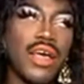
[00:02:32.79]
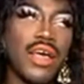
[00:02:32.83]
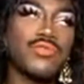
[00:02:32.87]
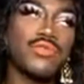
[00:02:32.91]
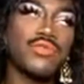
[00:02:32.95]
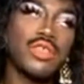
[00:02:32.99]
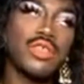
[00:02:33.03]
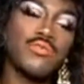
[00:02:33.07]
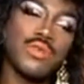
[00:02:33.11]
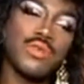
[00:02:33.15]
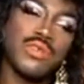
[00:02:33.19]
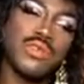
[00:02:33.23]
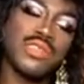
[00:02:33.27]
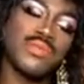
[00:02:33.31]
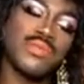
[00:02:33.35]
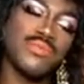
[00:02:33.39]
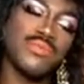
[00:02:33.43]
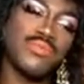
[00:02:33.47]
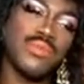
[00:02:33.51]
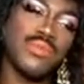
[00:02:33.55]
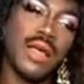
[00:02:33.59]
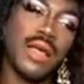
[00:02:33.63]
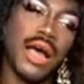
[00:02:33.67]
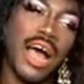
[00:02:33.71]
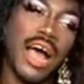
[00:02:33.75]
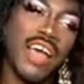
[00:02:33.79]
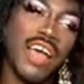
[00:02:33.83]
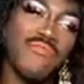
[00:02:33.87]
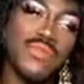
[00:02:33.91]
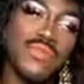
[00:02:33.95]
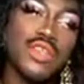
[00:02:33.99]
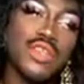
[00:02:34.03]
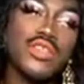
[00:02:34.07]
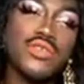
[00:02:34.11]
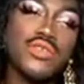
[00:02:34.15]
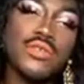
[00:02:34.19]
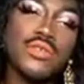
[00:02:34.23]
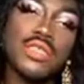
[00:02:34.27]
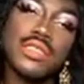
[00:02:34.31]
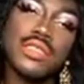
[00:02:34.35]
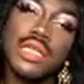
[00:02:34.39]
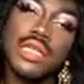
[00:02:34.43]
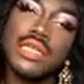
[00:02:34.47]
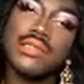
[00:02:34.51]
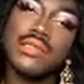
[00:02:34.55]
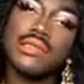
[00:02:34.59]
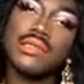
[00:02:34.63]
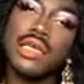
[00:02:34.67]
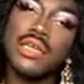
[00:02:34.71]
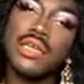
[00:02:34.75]
that's really what's I've been
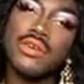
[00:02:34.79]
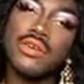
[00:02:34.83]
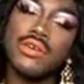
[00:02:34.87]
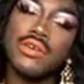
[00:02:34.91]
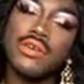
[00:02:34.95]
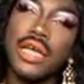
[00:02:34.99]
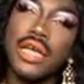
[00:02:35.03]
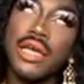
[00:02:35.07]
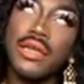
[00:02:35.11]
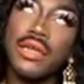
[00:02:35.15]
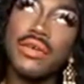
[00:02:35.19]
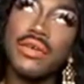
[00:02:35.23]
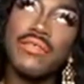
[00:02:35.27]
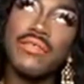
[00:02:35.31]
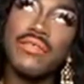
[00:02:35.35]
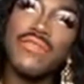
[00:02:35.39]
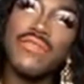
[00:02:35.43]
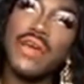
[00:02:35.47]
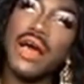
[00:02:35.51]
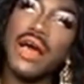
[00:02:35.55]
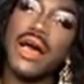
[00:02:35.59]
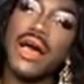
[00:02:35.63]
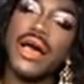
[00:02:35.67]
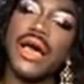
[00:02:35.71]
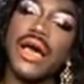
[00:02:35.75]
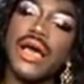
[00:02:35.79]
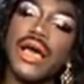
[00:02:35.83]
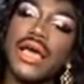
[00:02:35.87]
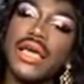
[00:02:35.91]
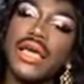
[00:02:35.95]
doing is like stay creative.